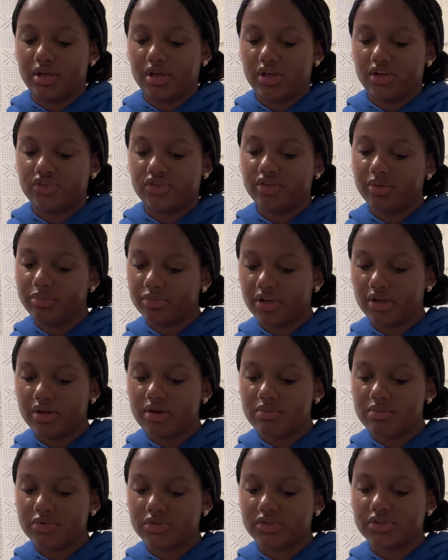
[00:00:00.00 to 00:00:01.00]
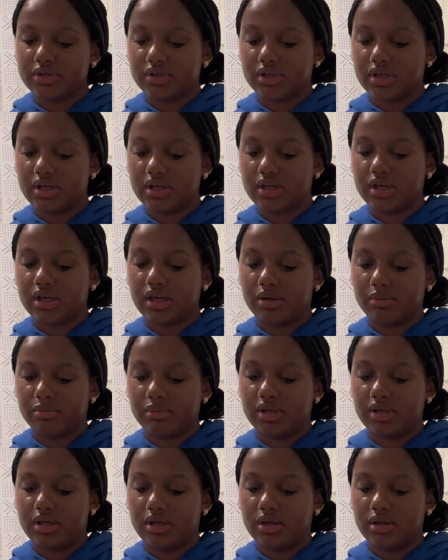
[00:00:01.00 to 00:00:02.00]
sometimes it can
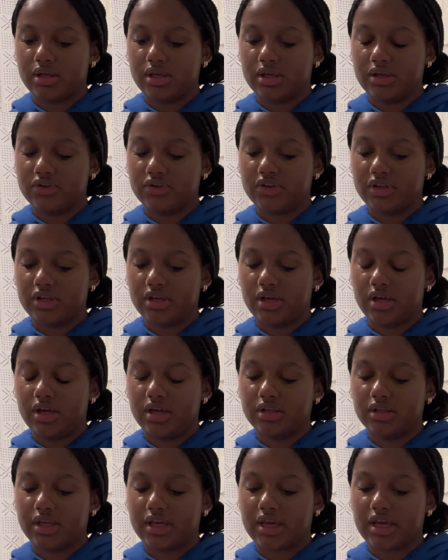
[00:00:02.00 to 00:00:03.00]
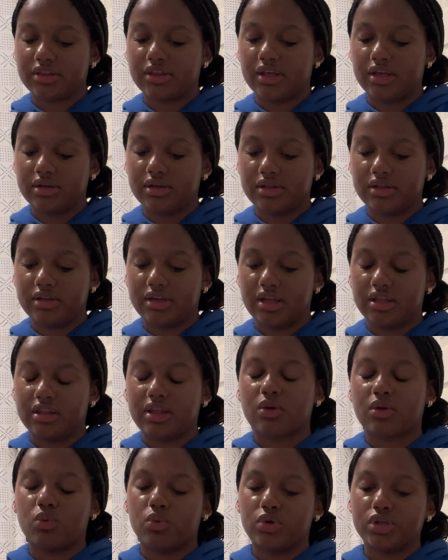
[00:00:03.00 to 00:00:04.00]
be easy. And like at the end of the day,
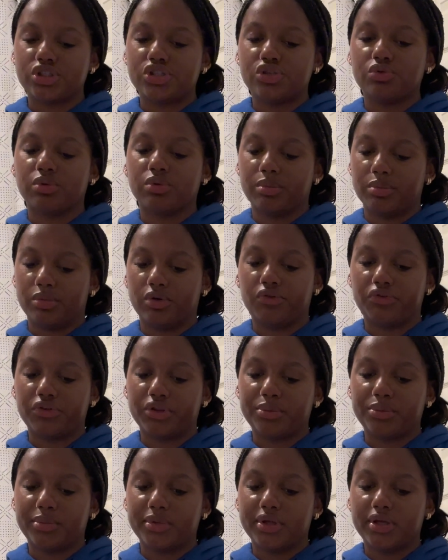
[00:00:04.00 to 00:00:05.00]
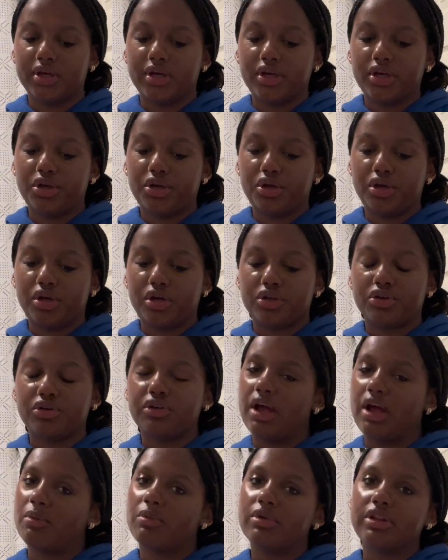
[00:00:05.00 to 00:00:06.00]
like once you remove them, you're
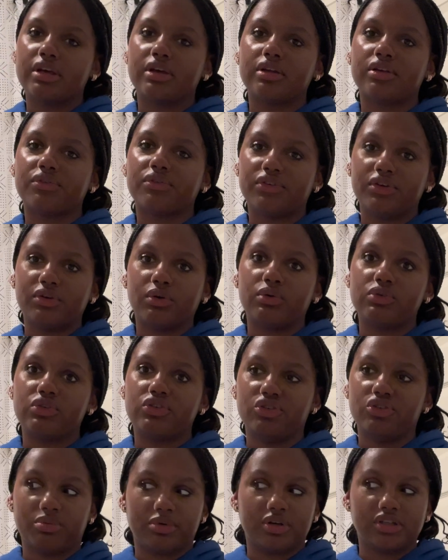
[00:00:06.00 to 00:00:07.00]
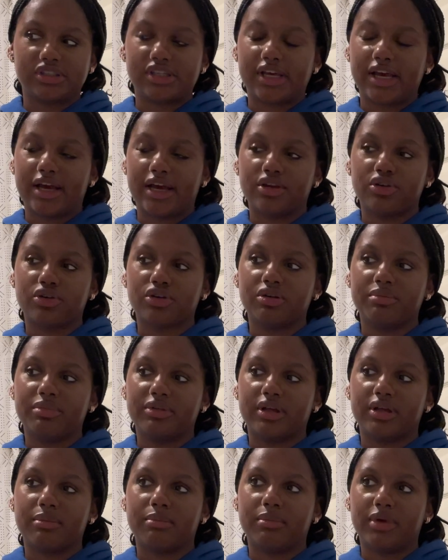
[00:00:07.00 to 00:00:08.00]
not really gonna feel super sad. You're gonna be
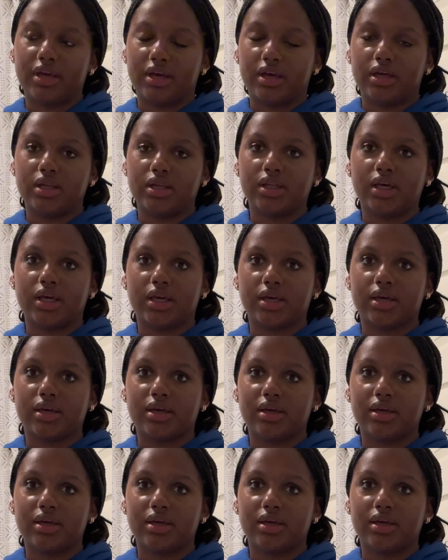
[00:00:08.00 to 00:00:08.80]
like, man, like,